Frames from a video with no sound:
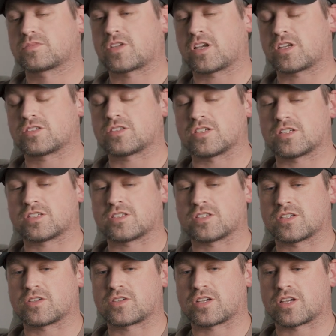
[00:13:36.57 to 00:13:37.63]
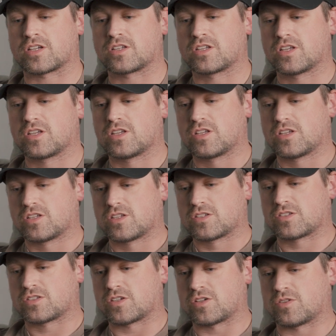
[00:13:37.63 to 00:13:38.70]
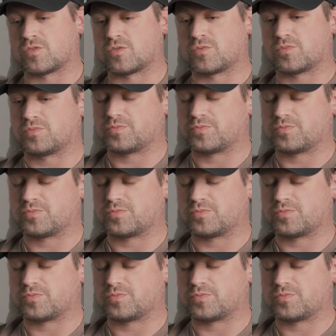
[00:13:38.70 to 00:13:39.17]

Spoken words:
I see, okay. So...